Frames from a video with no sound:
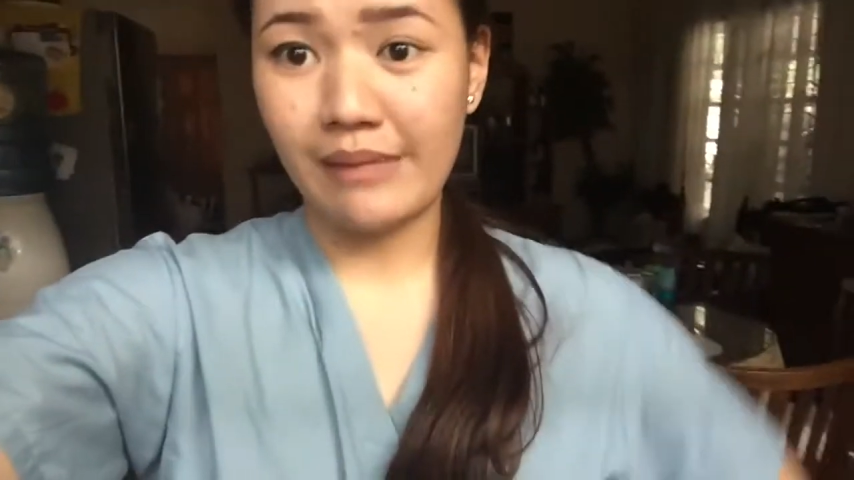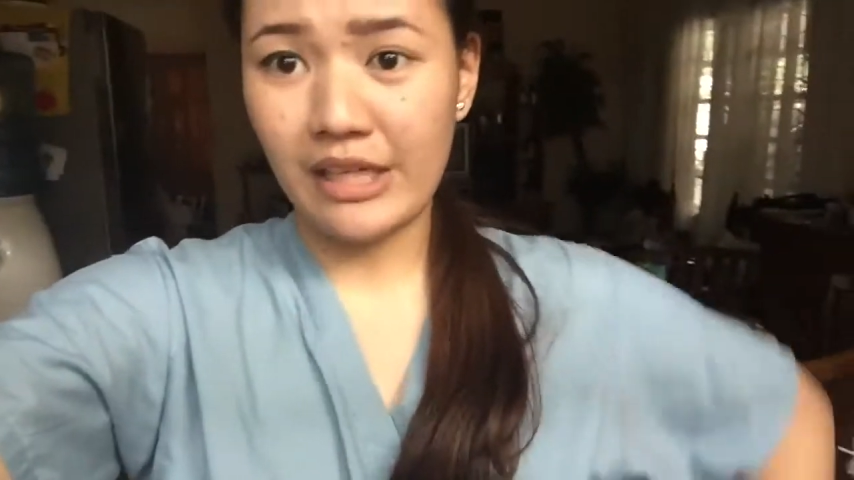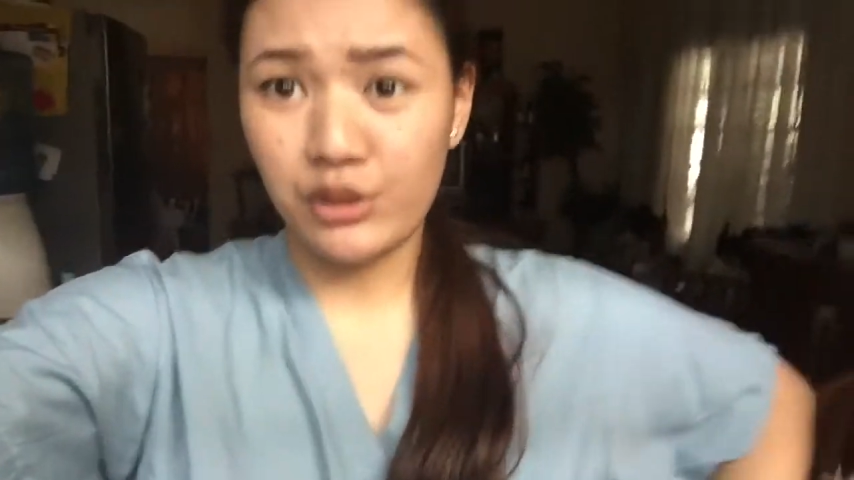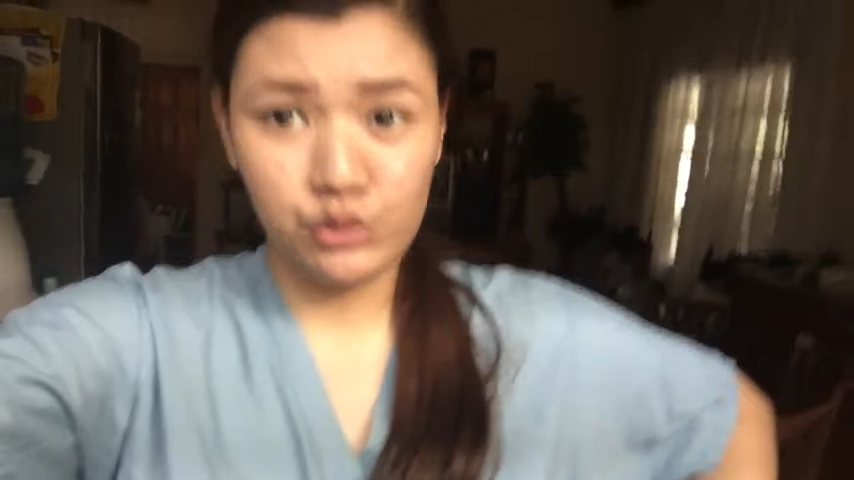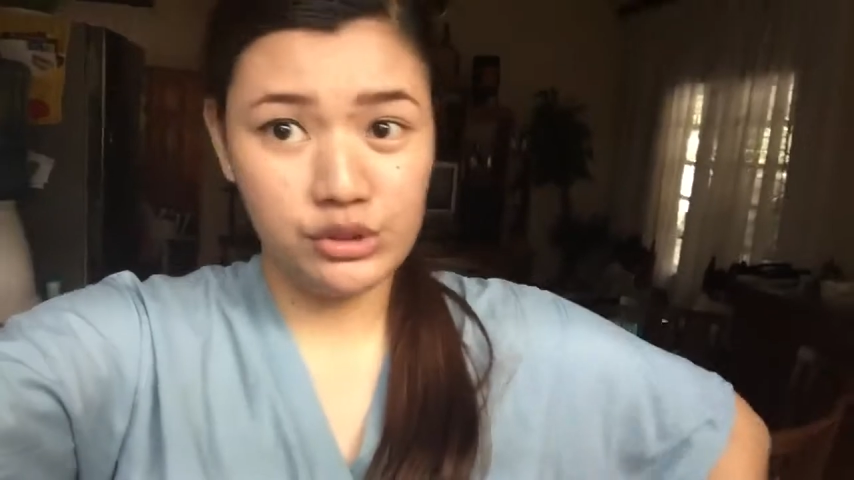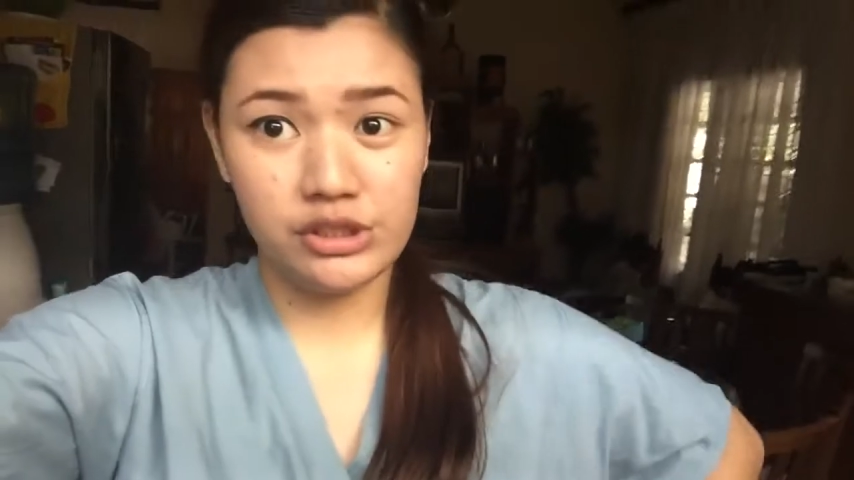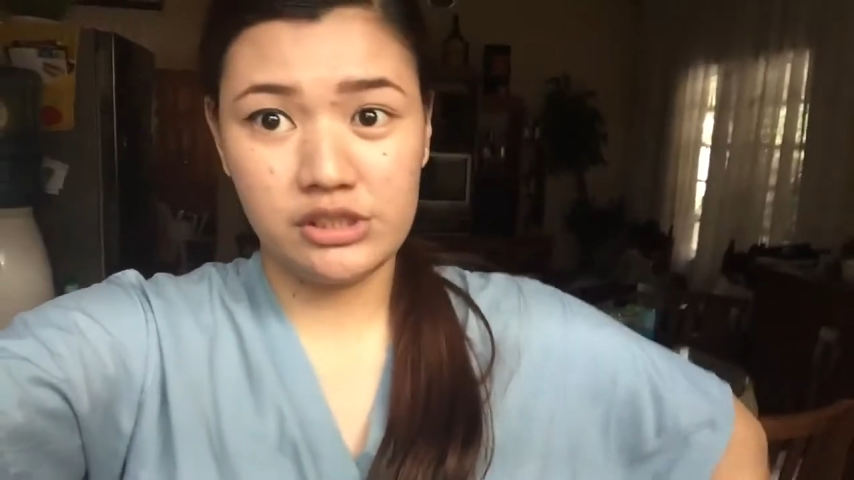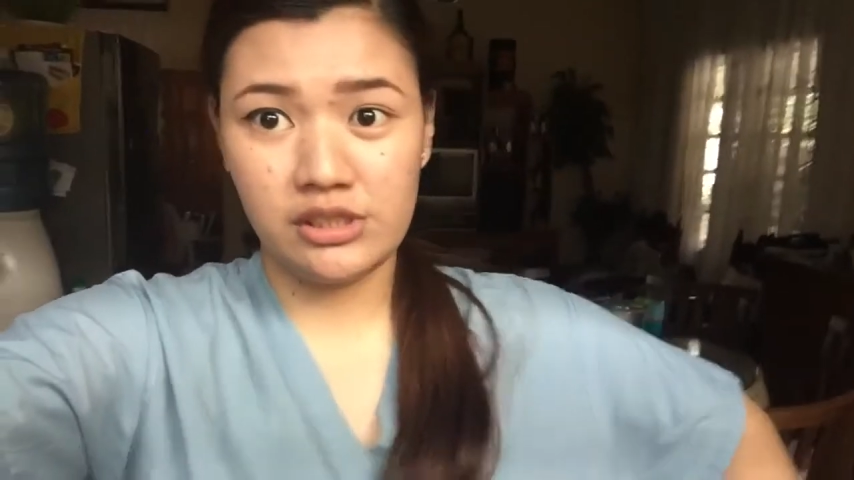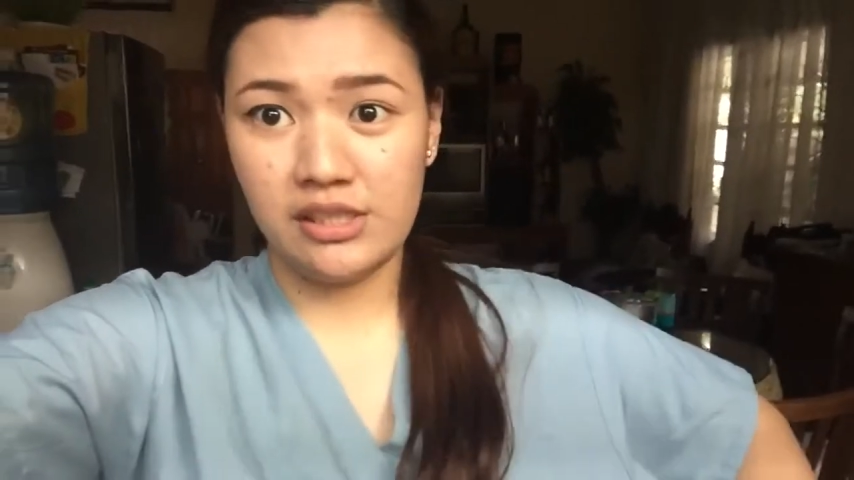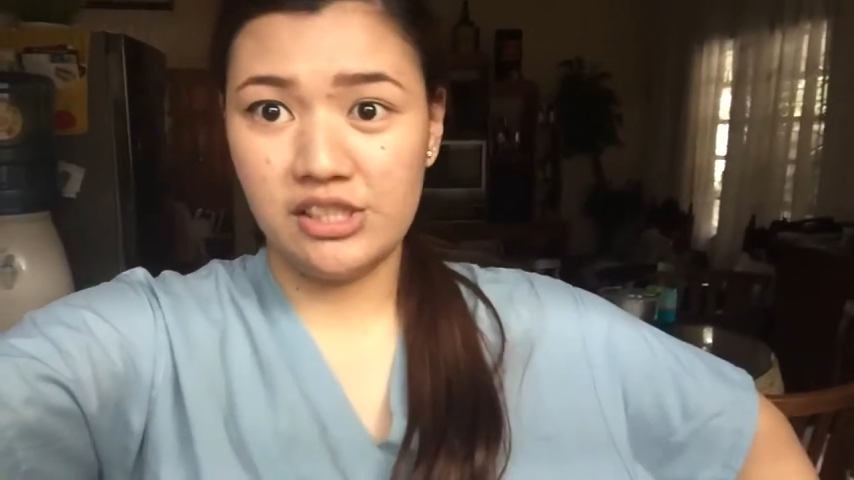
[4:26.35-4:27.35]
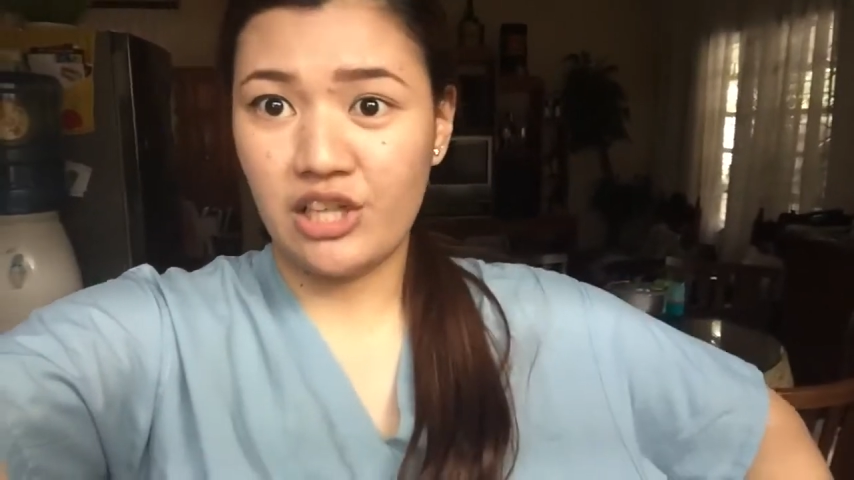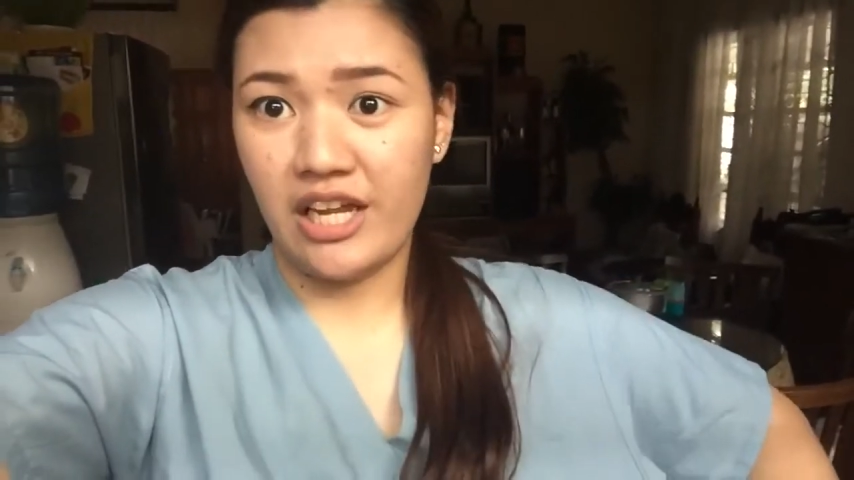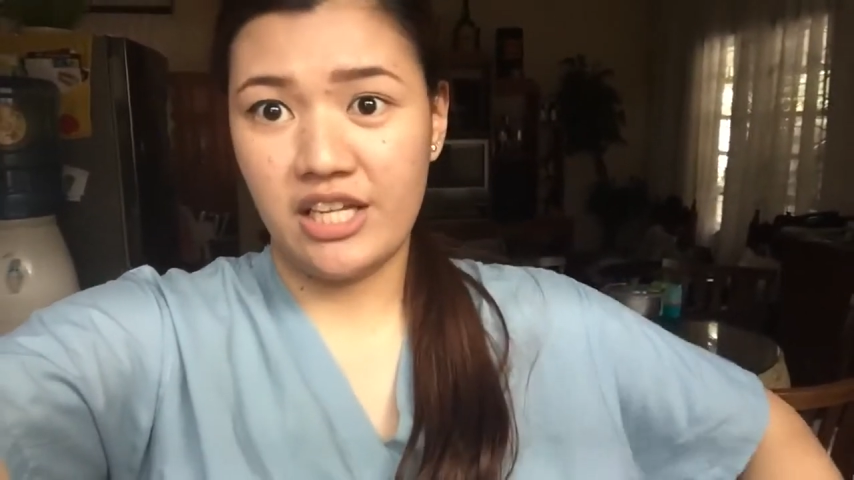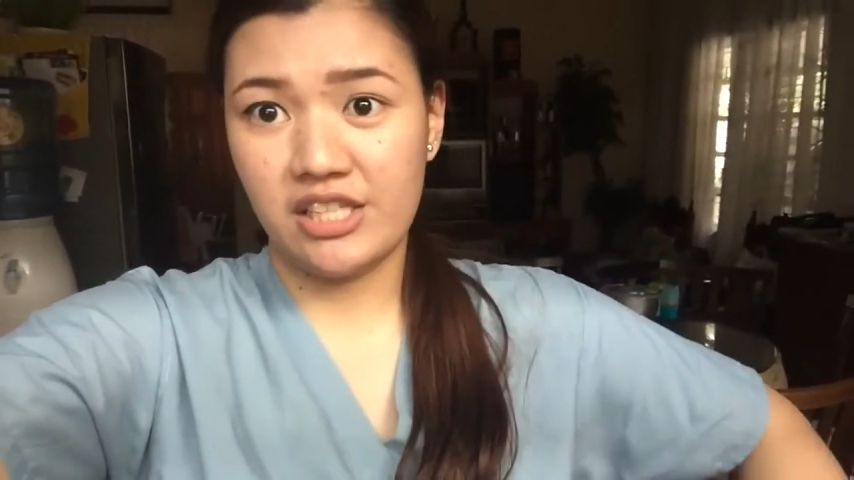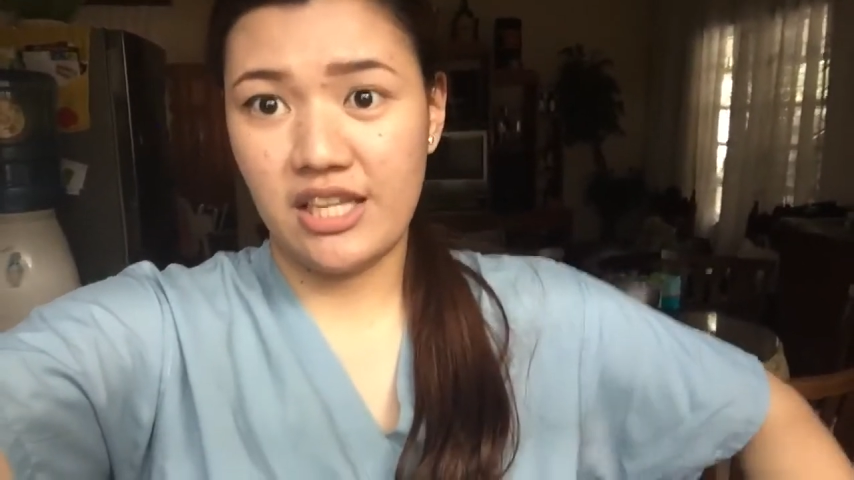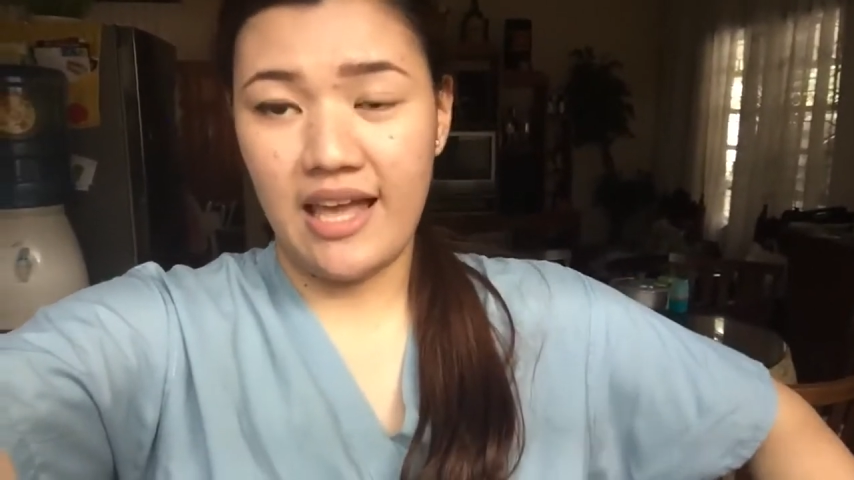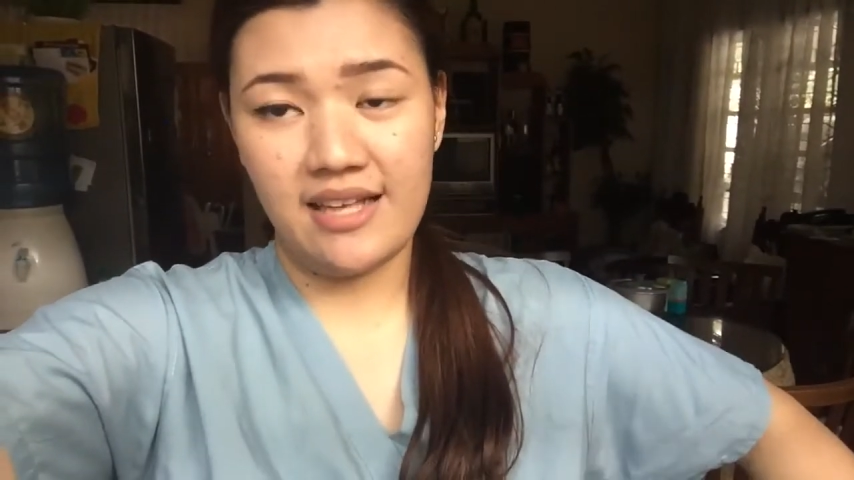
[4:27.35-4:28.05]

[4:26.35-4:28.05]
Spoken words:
my huge giant